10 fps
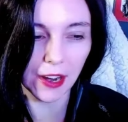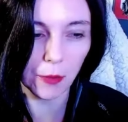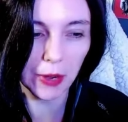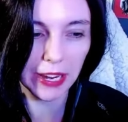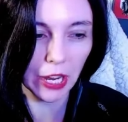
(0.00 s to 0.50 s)

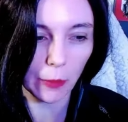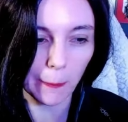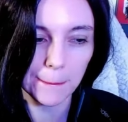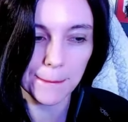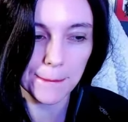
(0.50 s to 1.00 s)
we go.
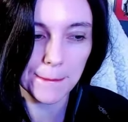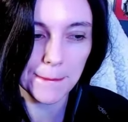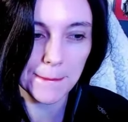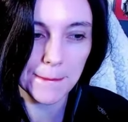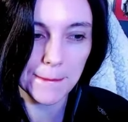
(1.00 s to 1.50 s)

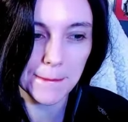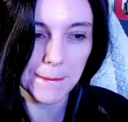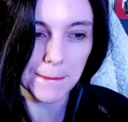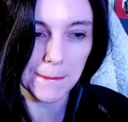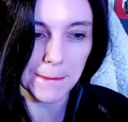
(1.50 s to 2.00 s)
Mm
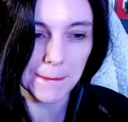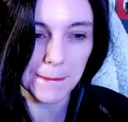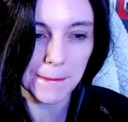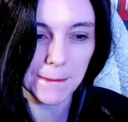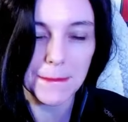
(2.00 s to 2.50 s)

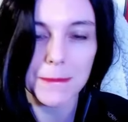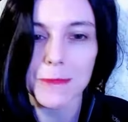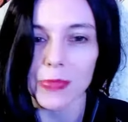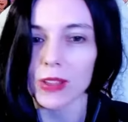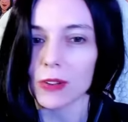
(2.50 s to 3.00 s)
-mm.